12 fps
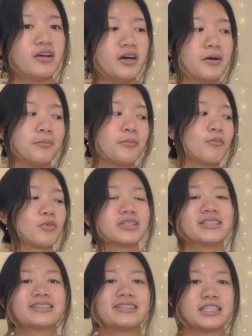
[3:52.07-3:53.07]
um more
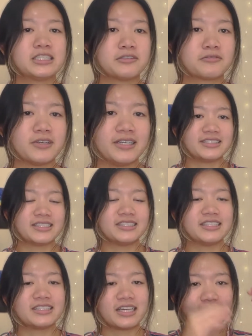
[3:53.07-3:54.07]
successful friends that
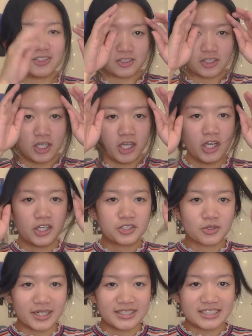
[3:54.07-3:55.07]
says i should
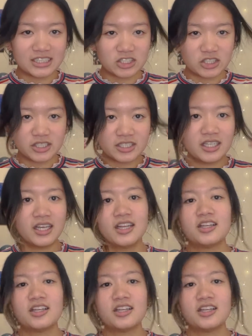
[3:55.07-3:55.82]
transition,